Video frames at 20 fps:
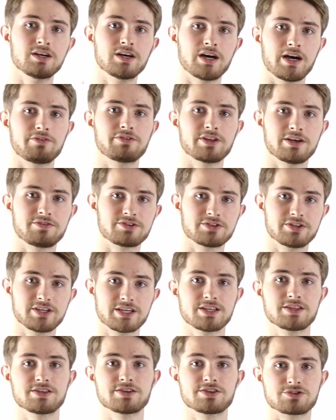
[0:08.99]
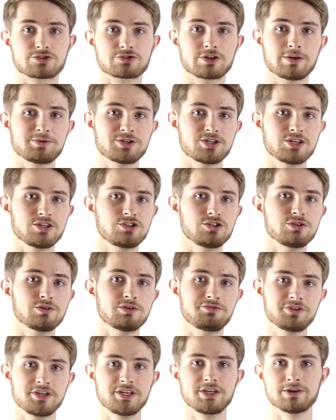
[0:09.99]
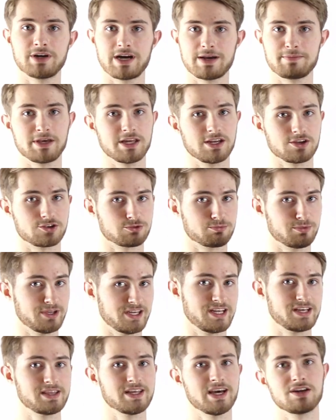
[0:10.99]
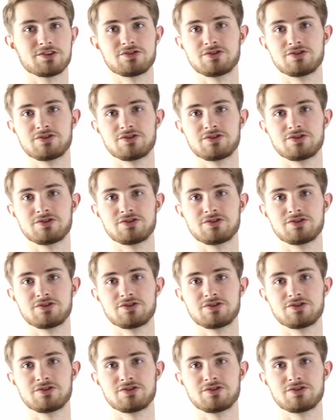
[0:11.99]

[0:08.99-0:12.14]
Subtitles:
I've left a link in the description to a video I made explaining that,